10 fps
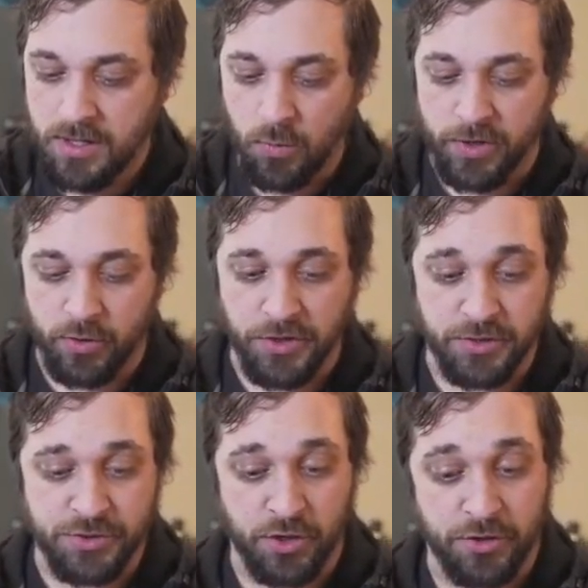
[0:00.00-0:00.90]
We are going
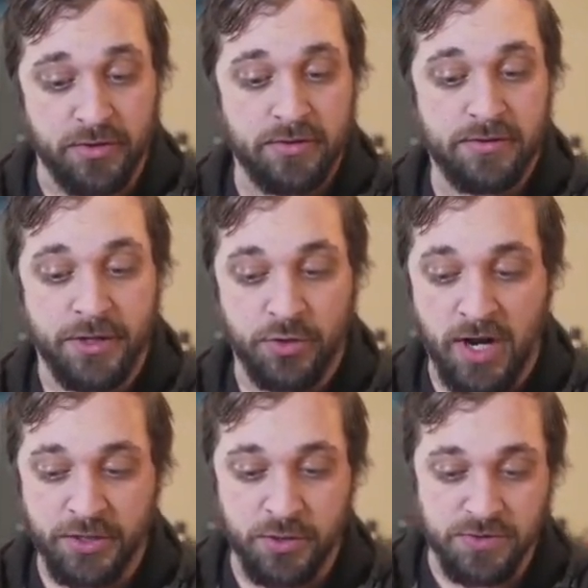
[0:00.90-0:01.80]
to turn the
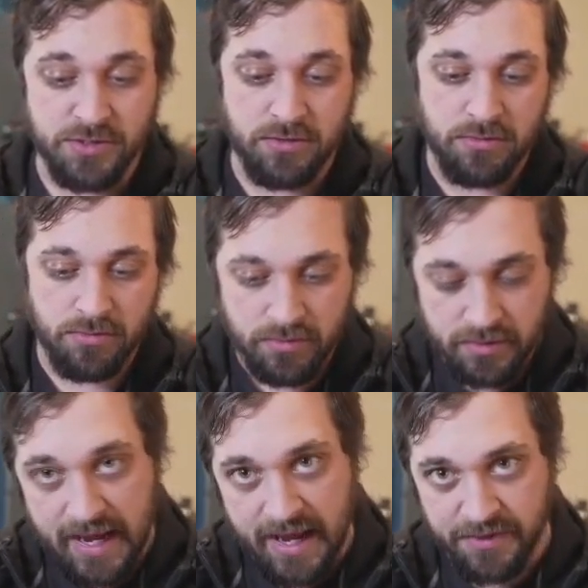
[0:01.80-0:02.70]
Necrotic Ooze
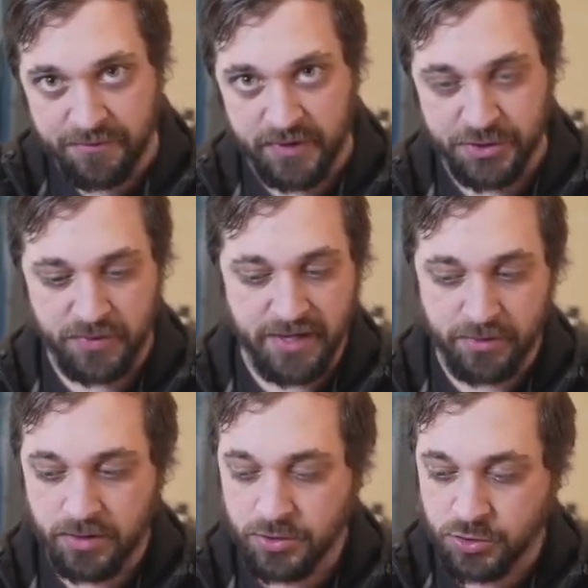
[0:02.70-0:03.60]
and the
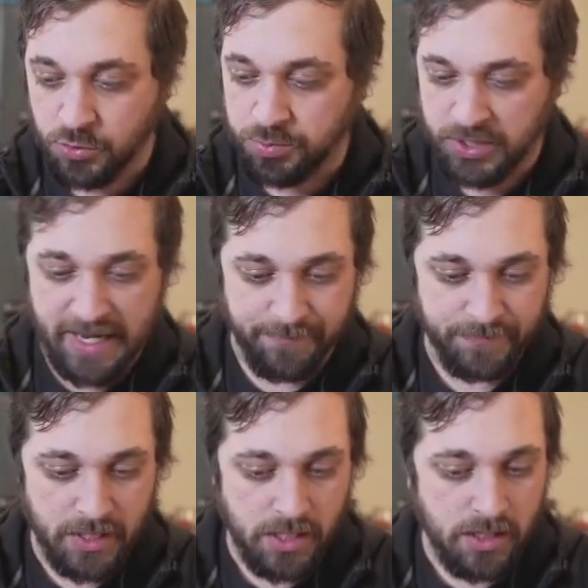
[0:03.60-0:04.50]
Fleshwrither to play.
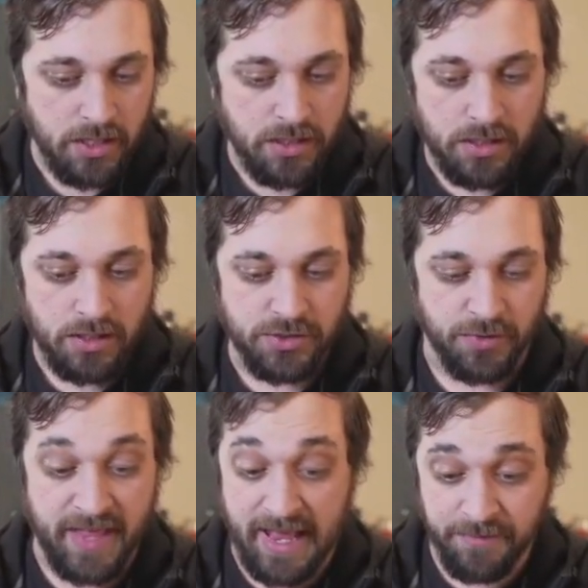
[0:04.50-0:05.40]
So
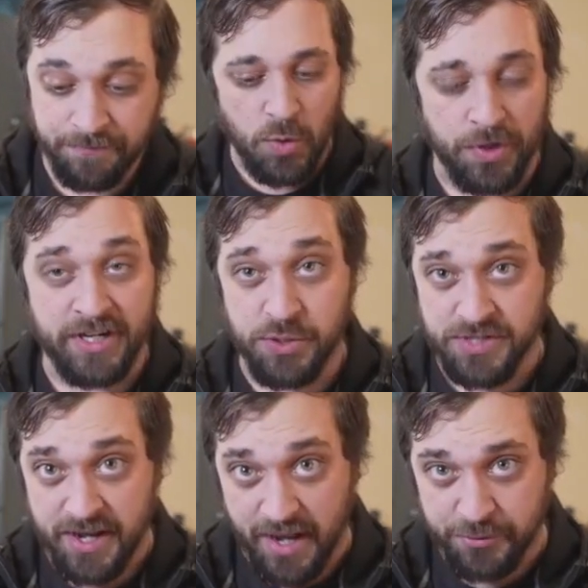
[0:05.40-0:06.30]
then going to use
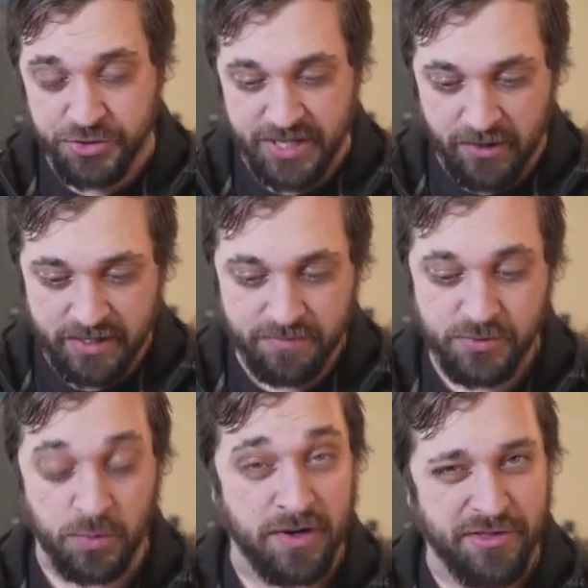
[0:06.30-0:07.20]
another generic.
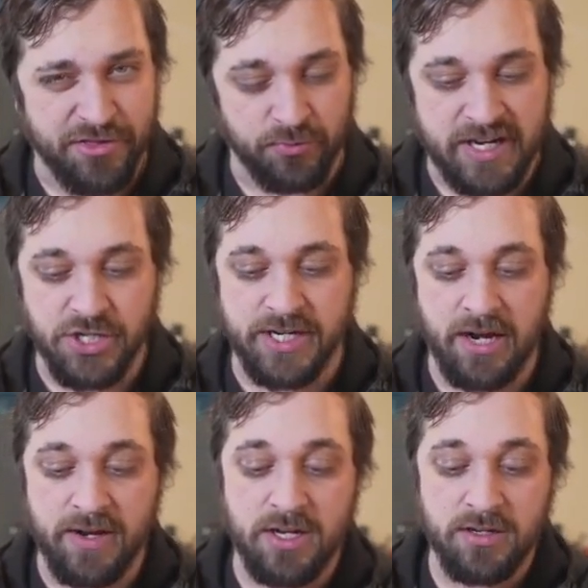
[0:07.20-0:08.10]
So we're at 3
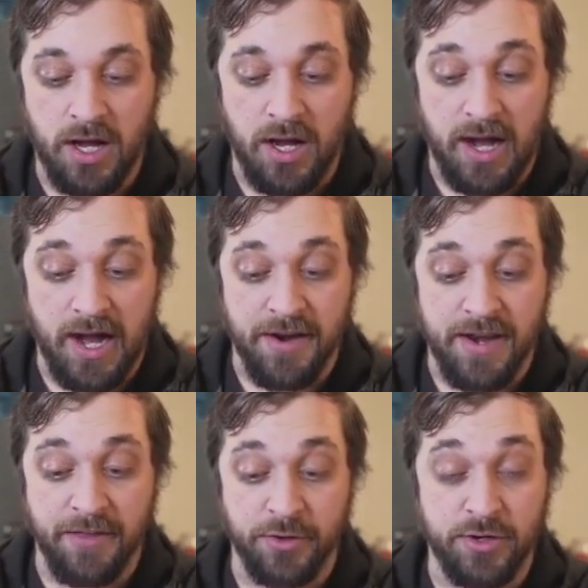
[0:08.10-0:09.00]
generic,
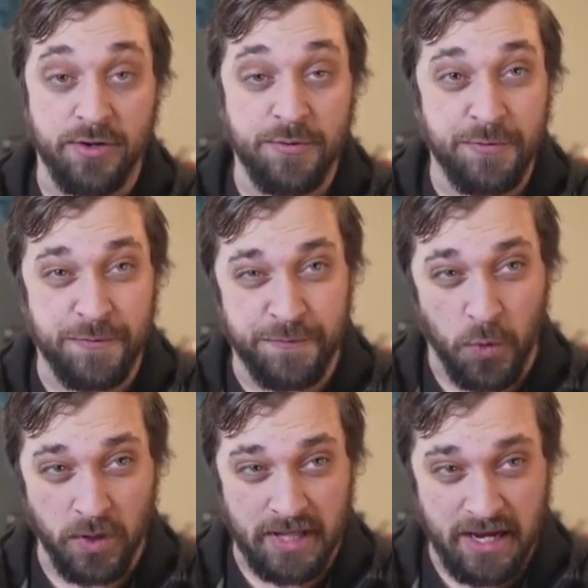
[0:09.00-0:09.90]
another
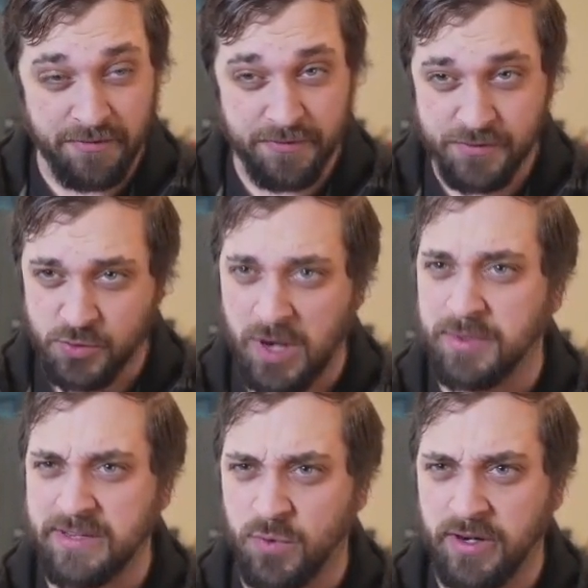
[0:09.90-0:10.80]
4 life. So I
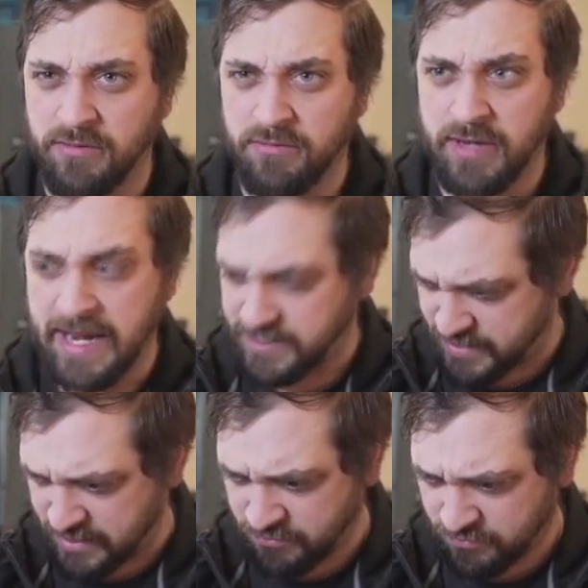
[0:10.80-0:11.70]
believe we're at
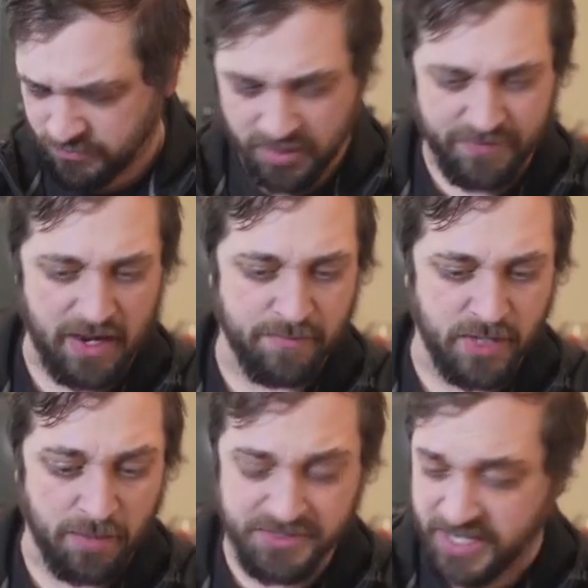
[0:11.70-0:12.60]
18, if I'm
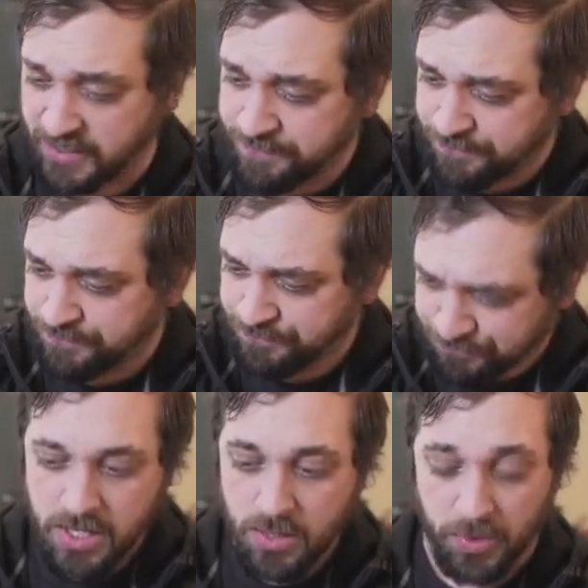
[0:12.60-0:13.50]
not mistaken.
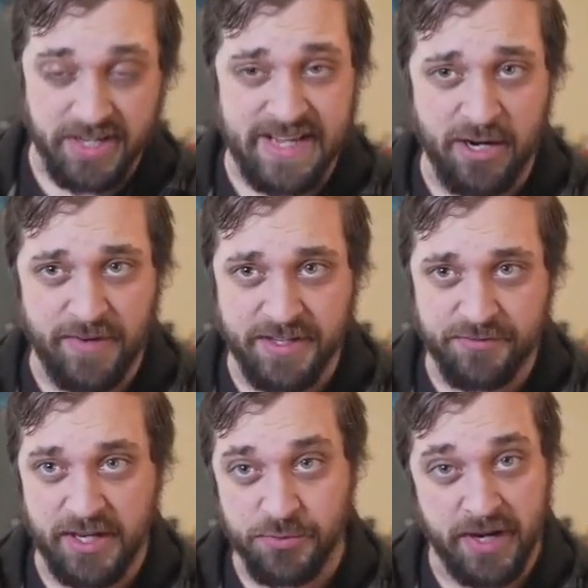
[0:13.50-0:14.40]
We're going to sacrifice the
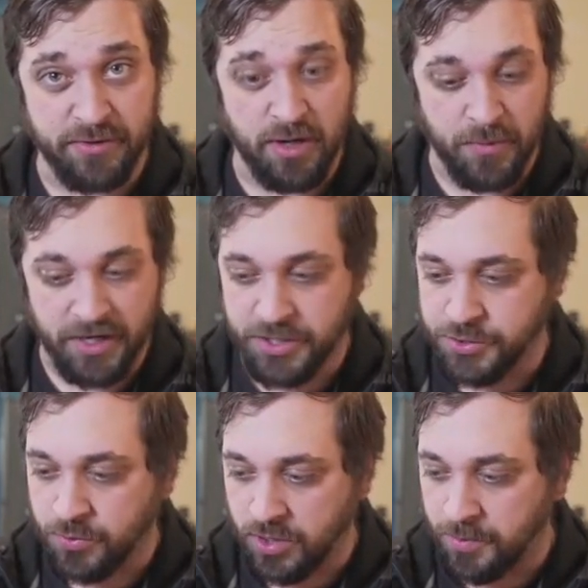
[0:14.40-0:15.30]
Fleshwrither, and we're going to
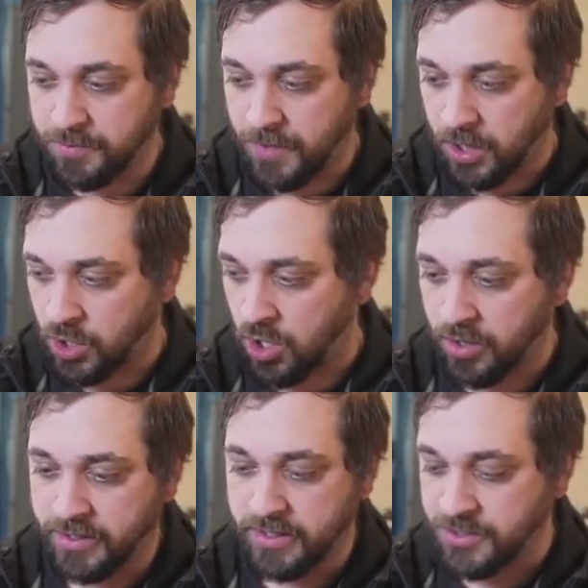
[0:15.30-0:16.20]
tutor up a
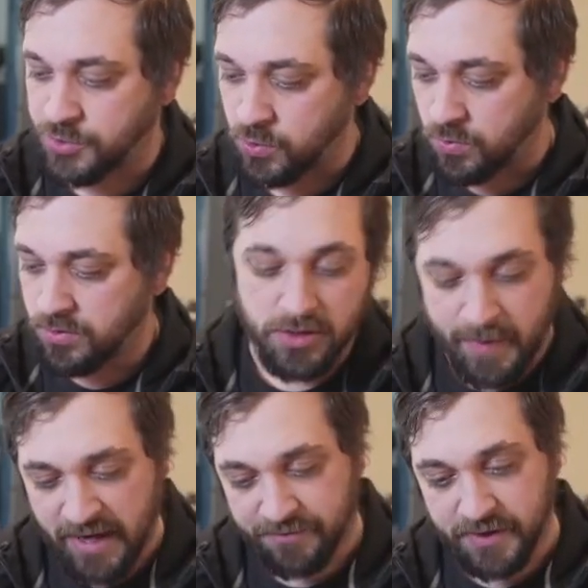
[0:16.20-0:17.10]
card into the
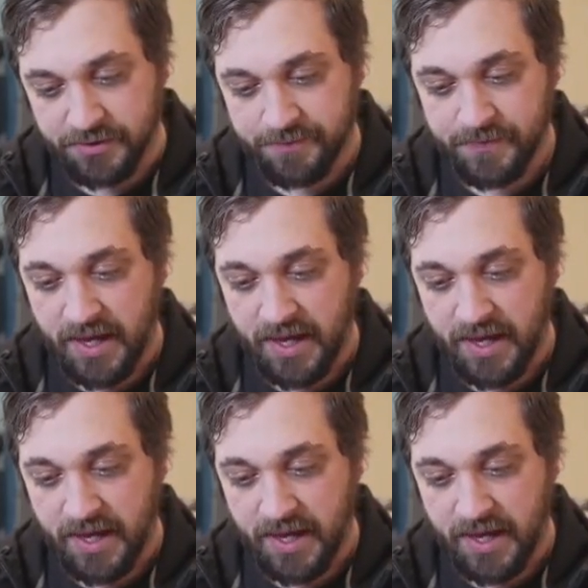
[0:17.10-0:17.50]
battlefield.